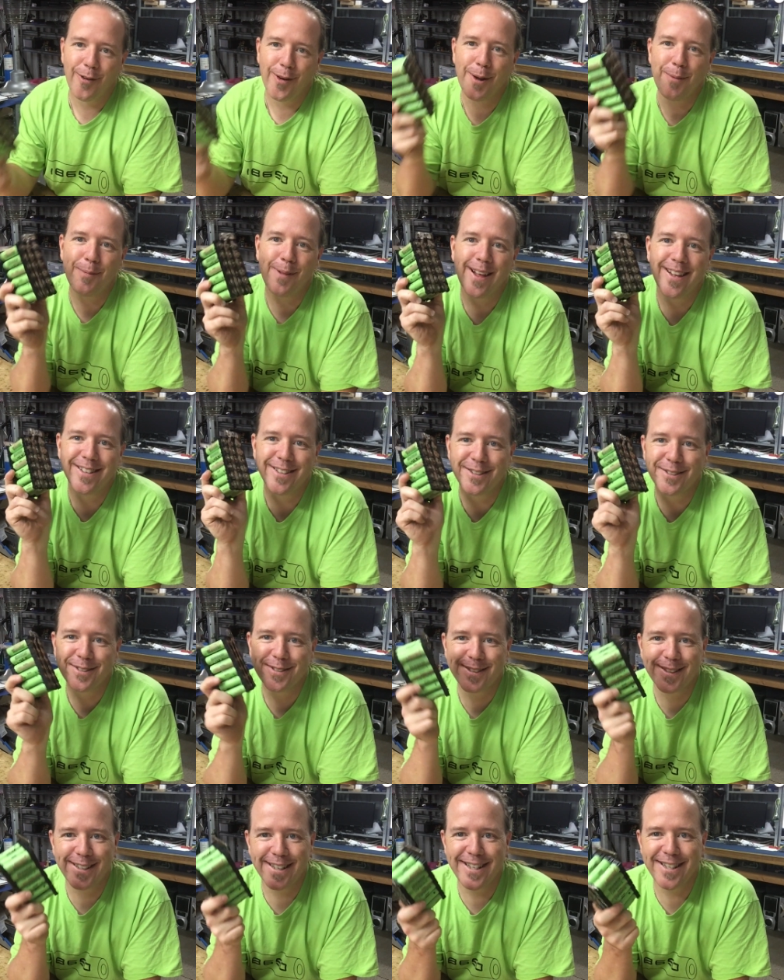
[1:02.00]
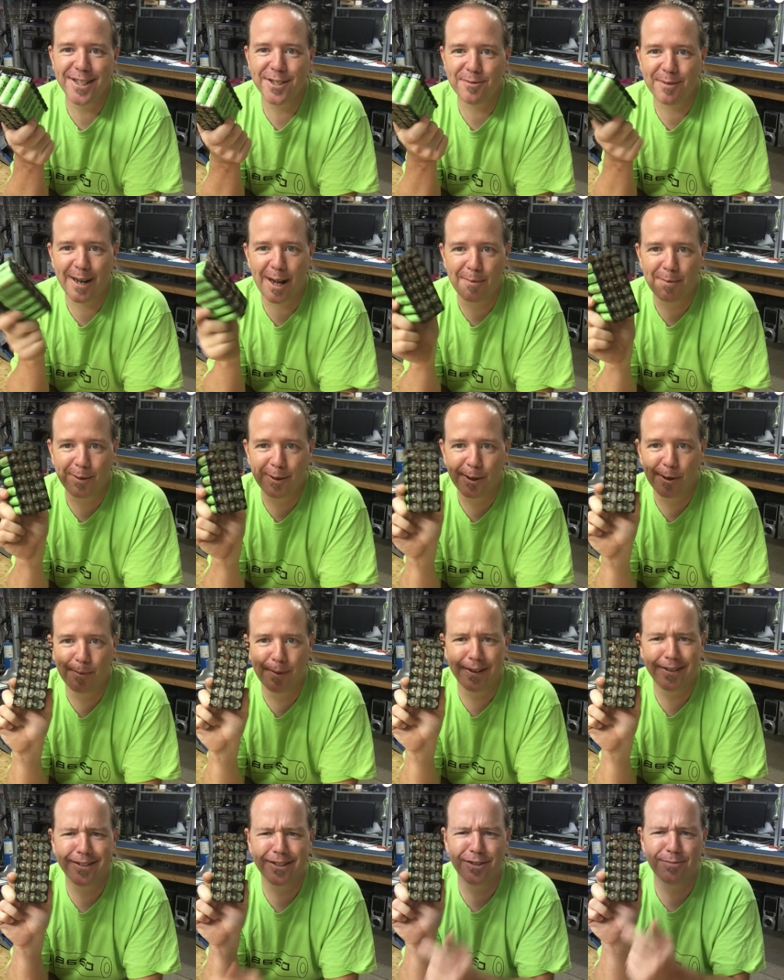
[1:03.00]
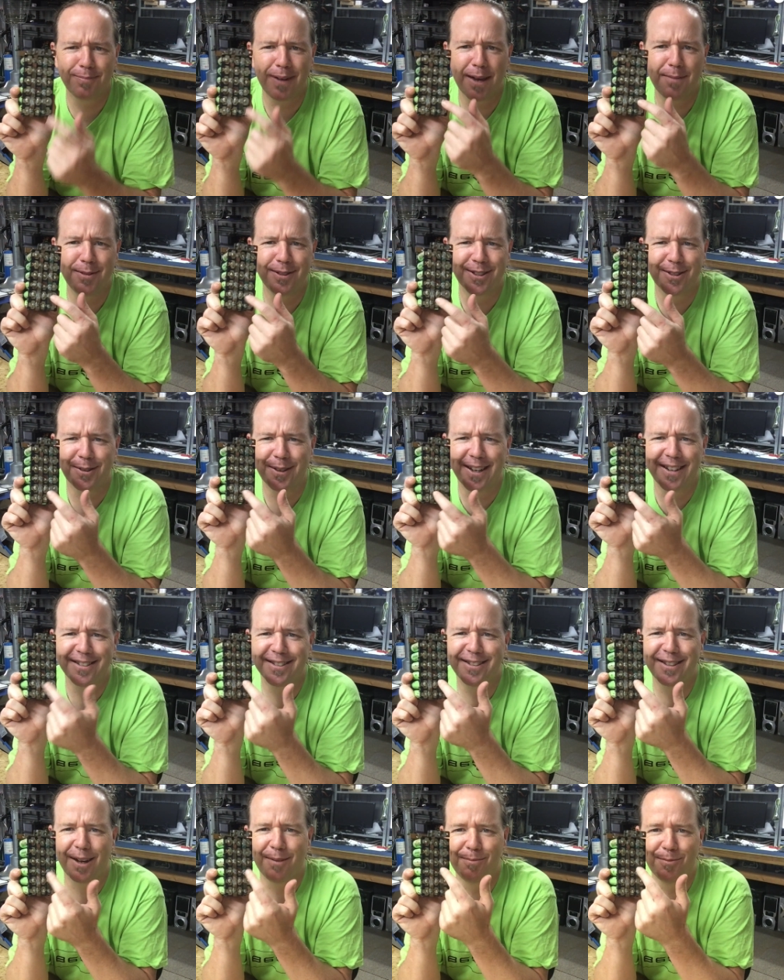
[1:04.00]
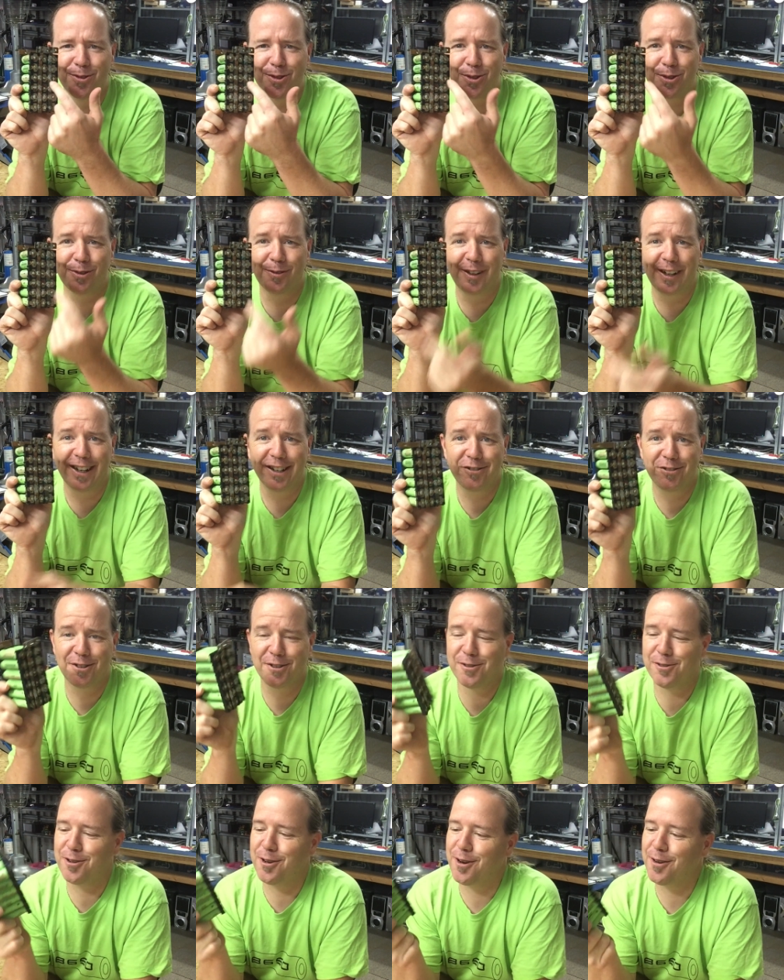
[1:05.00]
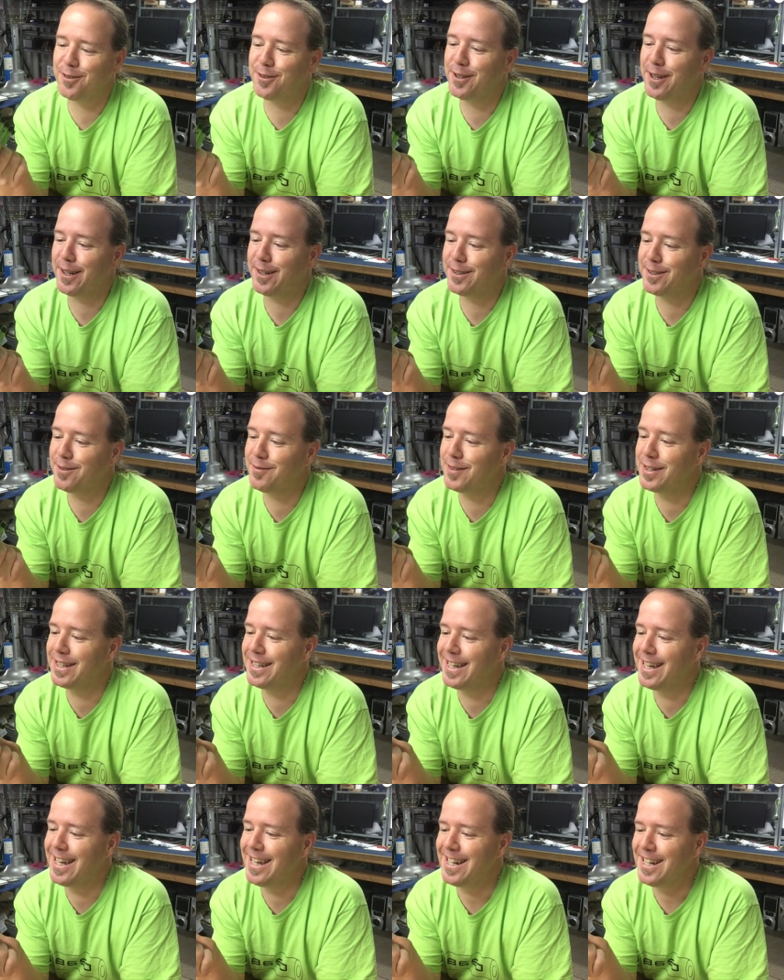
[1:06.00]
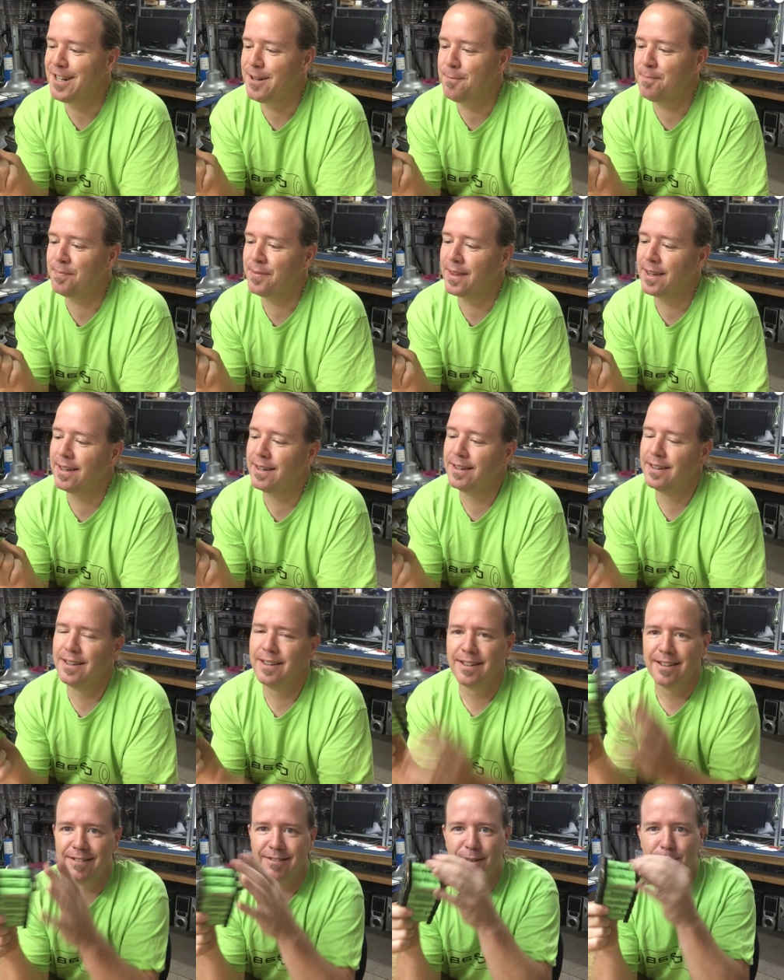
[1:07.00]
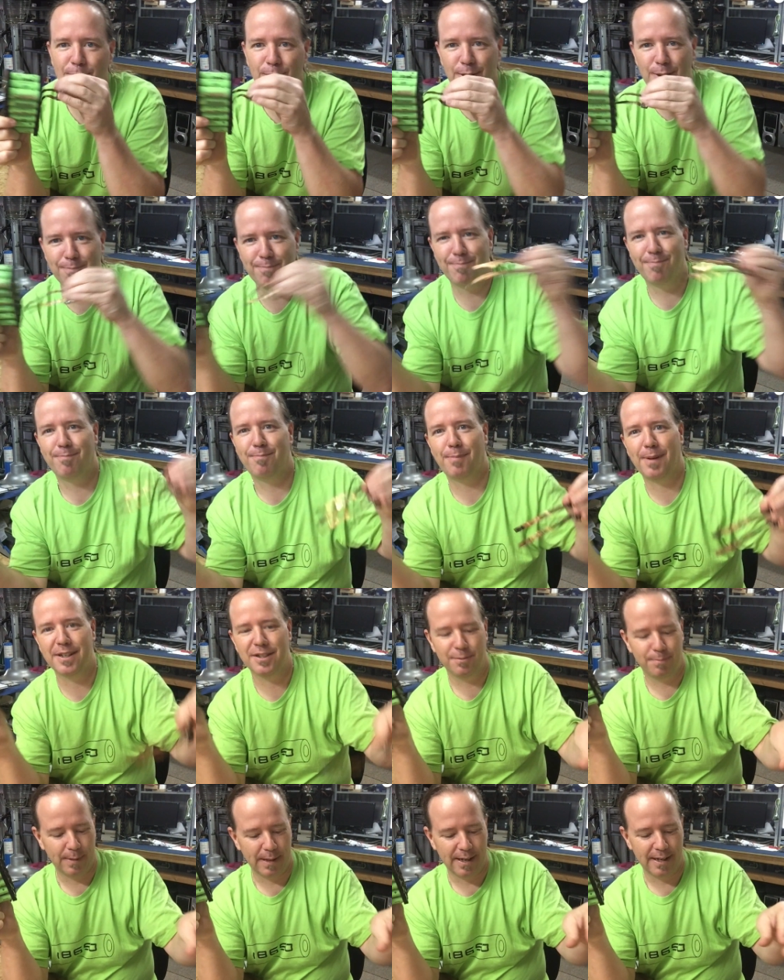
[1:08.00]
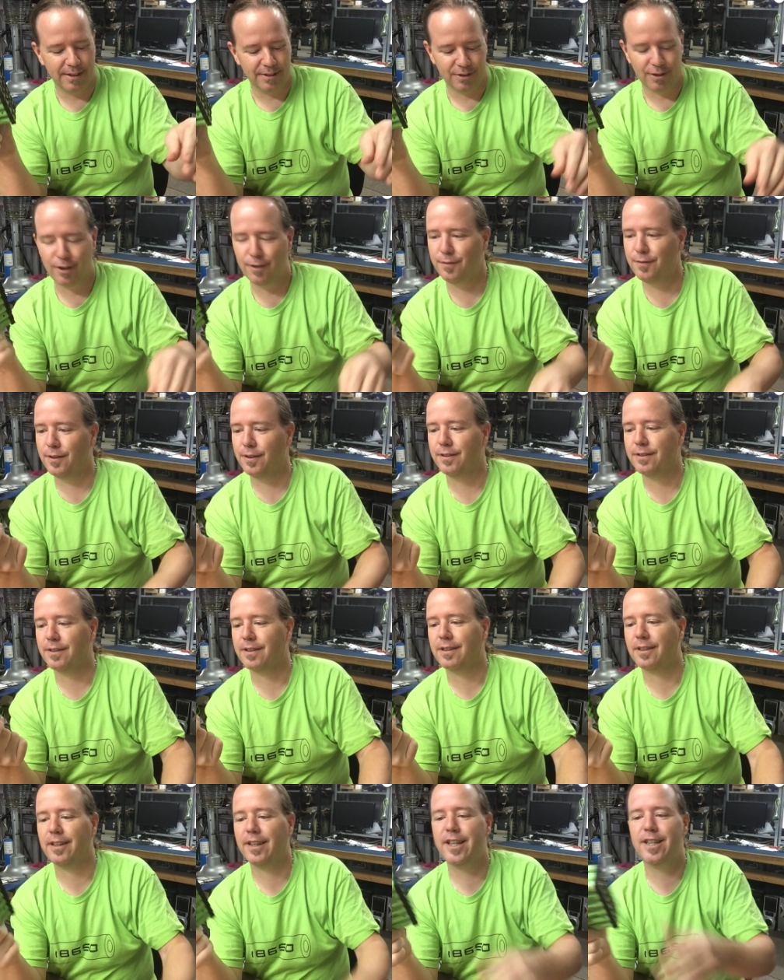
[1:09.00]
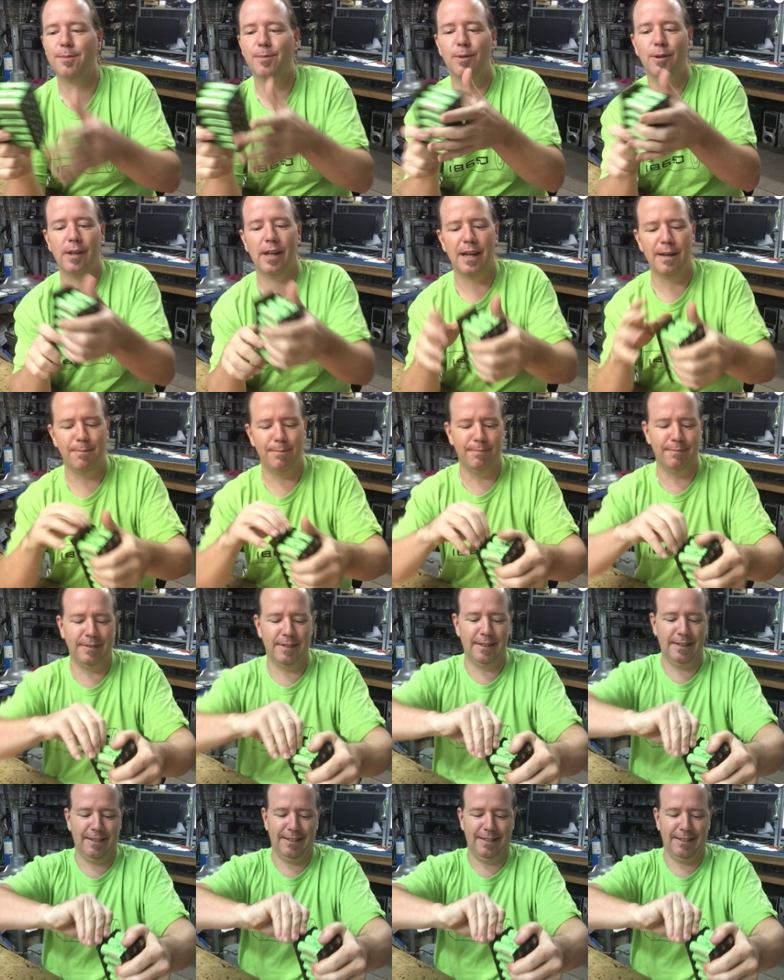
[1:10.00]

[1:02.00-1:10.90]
what I plan to do is clean this one up a little bit, just maybe so I get some sort of electrical conductivity here. Rip all the bus bars off and clean them all up.